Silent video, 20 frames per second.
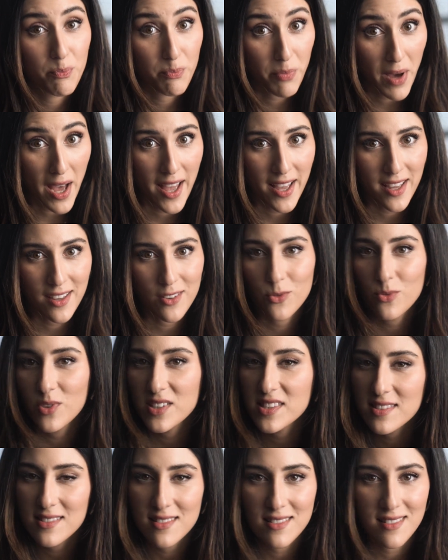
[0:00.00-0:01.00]
But
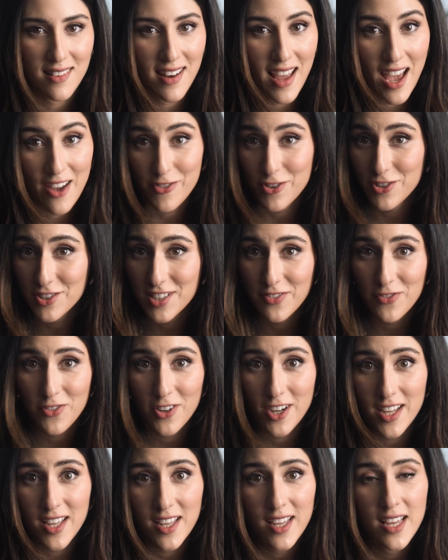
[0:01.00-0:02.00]
what's never
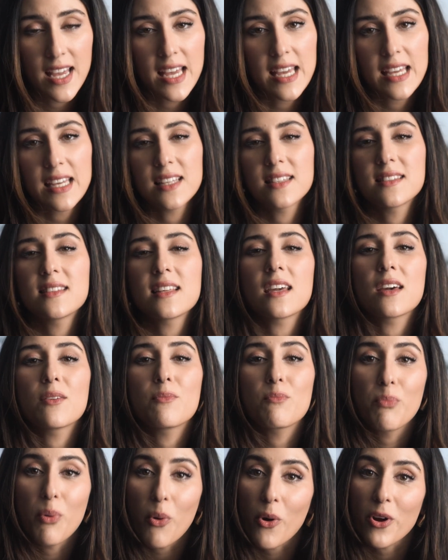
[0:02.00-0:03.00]
different is the
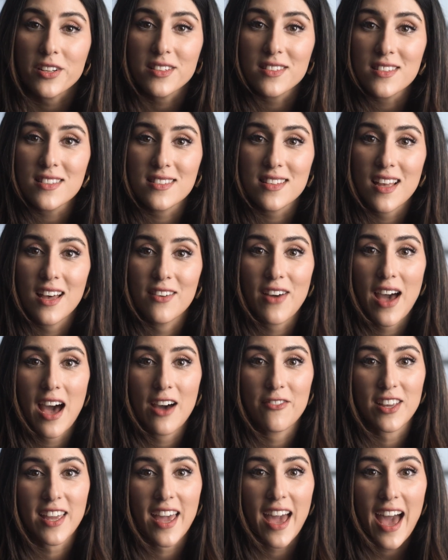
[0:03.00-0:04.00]
importance of
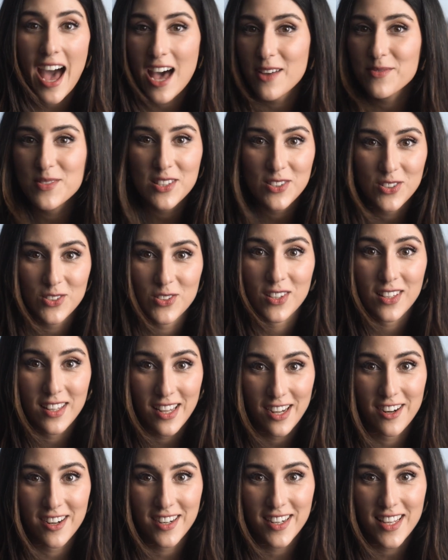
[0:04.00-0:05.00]
having absolute
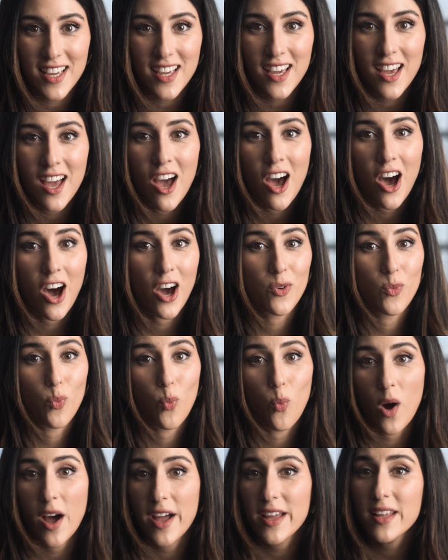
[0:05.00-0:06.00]
clarity
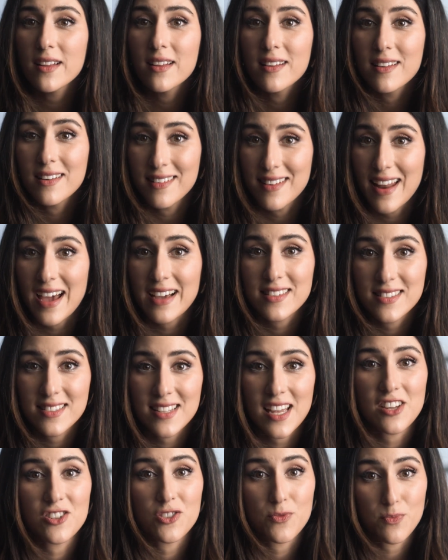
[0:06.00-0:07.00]
on what next
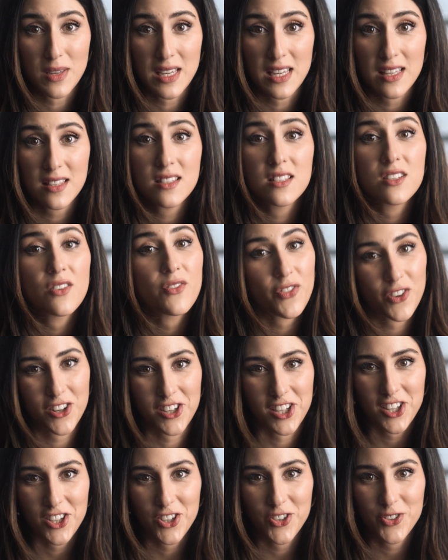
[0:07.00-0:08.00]
stage means for
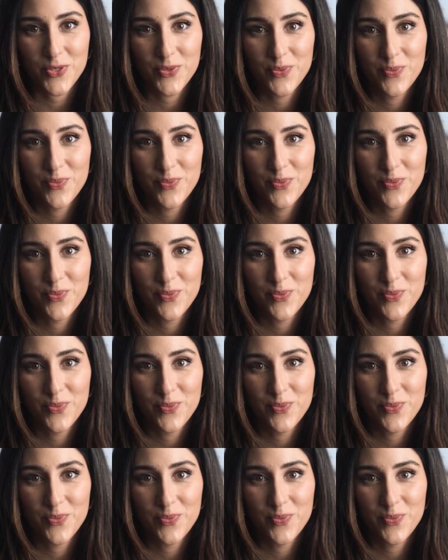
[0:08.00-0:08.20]
you.